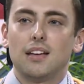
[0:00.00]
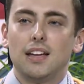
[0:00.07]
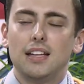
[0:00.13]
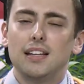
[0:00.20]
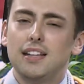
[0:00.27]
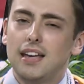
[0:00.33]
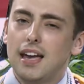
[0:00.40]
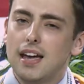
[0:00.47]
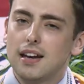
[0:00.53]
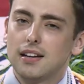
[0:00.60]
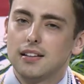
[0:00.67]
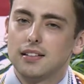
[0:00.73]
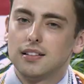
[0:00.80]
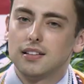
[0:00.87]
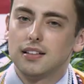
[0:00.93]
in the end,
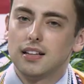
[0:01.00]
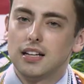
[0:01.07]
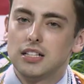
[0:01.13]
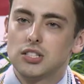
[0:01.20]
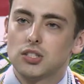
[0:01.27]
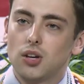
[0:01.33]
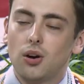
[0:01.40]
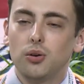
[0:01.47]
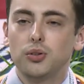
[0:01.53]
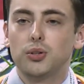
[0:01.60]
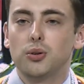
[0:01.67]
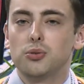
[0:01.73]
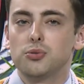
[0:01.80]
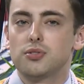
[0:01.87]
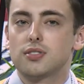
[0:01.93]
it's all
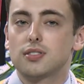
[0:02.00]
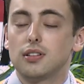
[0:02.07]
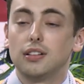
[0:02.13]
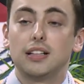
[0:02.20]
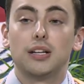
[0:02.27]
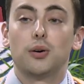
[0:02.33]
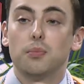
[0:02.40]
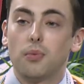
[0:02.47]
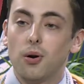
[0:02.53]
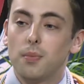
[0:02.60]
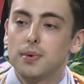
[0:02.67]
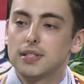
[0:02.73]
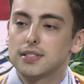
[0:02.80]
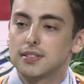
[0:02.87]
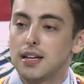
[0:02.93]
those little
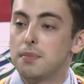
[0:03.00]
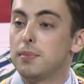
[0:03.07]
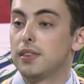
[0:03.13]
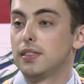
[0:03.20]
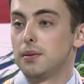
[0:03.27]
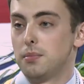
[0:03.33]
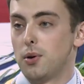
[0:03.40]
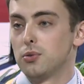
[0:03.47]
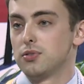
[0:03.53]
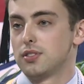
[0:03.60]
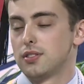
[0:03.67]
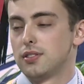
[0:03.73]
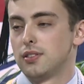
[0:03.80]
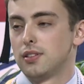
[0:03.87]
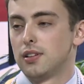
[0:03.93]
moments that mean the
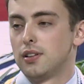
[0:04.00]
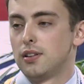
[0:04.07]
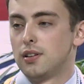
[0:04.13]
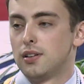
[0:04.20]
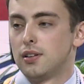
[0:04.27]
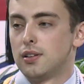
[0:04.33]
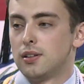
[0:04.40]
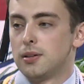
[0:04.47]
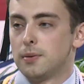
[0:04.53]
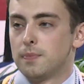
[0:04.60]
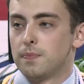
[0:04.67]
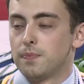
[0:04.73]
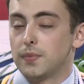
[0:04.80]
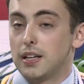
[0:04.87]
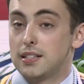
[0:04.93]
most.
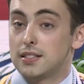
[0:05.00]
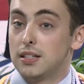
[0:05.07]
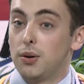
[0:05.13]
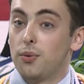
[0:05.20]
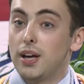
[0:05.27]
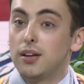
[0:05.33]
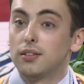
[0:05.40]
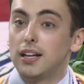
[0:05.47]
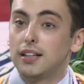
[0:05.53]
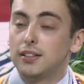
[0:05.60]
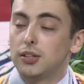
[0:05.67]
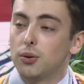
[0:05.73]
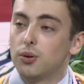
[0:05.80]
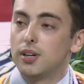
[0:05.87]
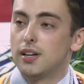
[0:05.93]
It's the way you let
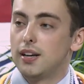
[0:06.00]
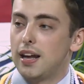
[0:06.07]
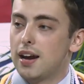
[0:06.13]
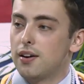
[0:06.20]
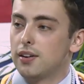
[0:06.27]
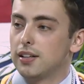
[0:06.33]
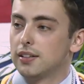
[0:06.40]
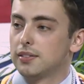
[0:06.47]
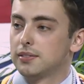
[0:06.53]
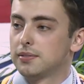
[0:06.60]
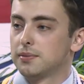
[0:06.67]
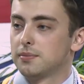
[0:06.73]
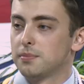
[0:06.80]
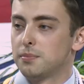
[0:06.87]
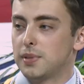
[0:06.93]
the ordinary
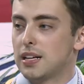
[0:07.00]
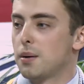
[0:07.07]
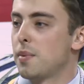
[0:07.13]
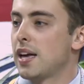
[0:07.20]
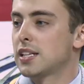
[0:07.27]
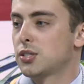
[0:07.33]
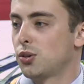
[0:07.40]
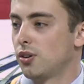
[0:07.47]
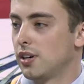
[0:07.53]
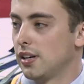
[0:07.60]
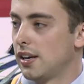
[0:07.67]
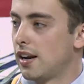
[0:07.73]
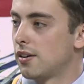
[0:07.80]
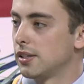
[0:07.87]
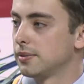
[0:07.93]
become
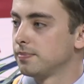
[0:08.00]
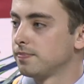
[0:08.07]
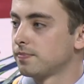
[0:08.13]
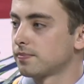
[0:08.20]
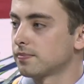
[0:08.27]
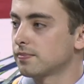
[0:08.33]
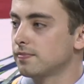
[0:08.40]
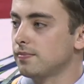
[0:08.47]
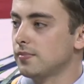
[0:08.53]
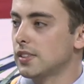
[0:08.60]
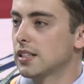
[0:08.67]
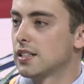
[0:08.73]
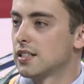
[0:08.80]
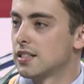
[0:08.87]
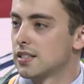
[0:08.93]
extraordinary,
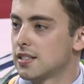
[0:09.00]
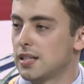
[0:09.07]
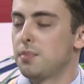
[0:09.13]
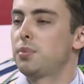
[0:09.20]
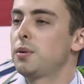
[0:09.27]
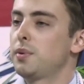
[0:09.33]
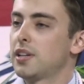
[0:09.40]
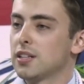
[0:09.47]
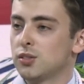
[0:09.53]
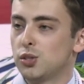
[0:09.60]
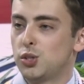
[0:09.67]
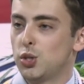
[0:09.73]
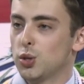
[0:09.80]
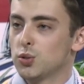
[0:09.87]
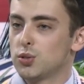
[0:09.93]
simply because you
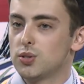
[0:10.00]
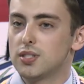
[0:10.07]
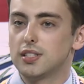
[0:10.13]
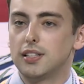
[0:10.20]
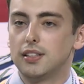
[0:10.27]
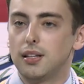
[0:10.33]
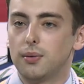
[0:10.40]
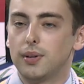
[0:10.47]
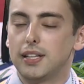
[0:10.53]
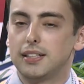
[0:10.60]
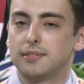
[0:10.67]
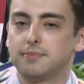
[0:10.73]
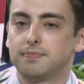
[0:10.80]
chose to see it that way.